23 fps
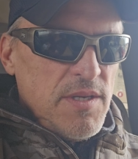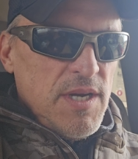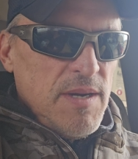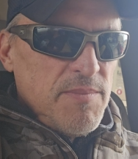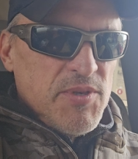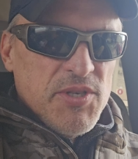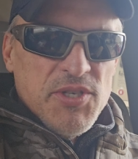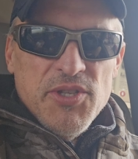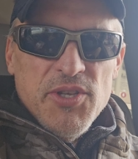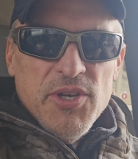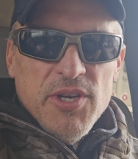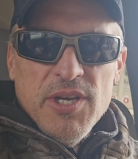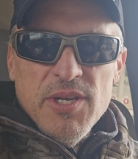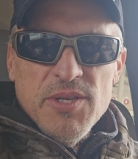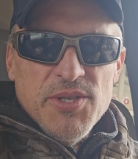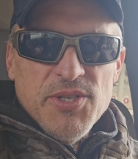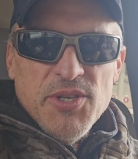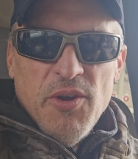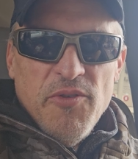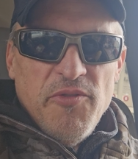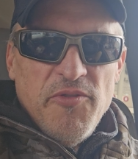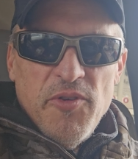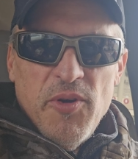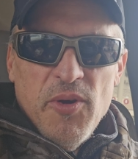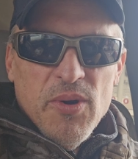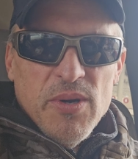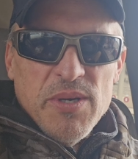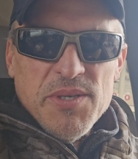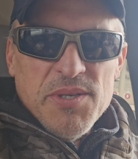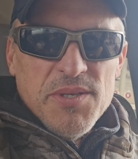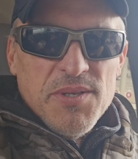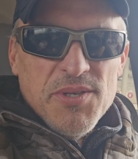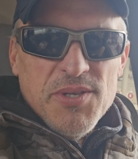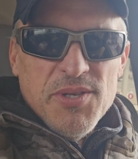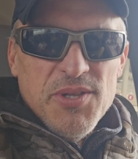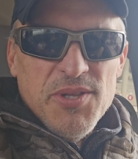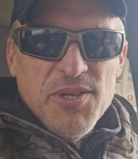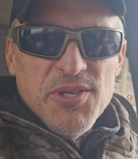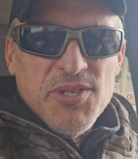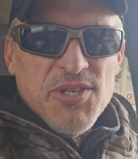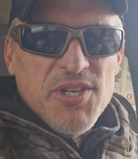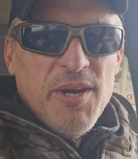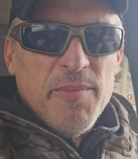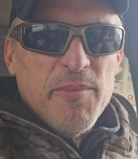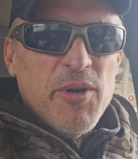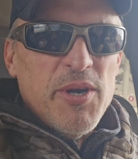I'm just looking so forward to the
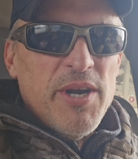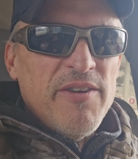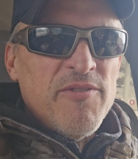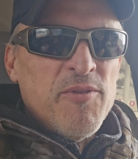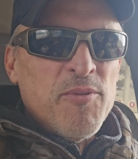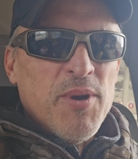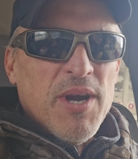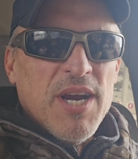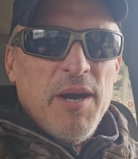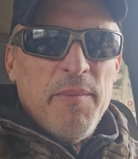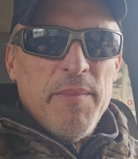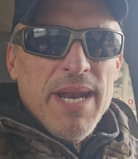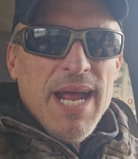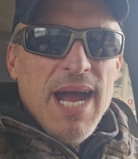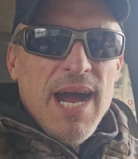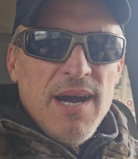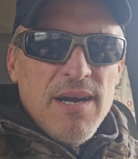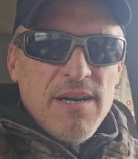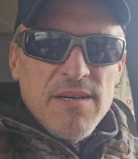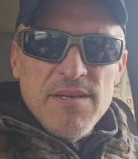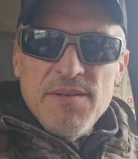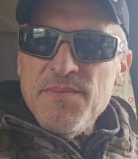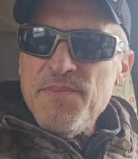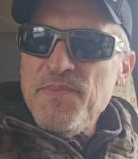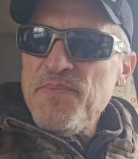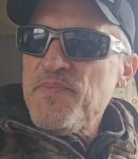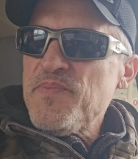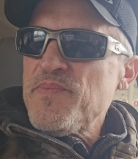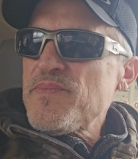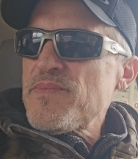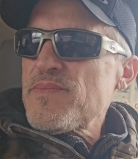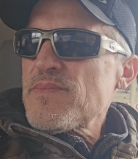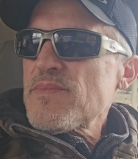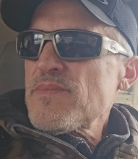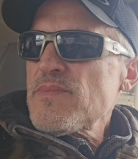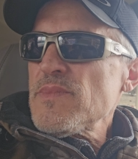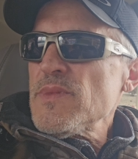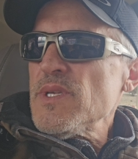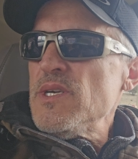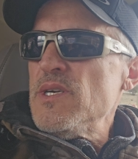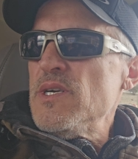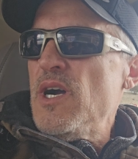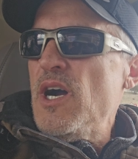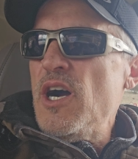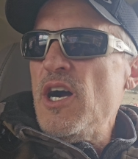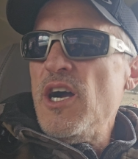summer. Everyone coming out and
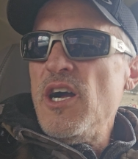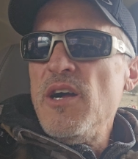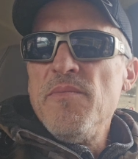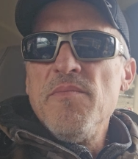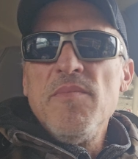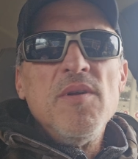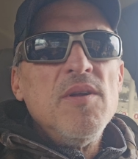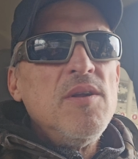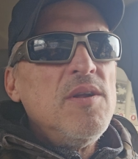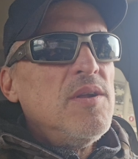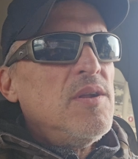um,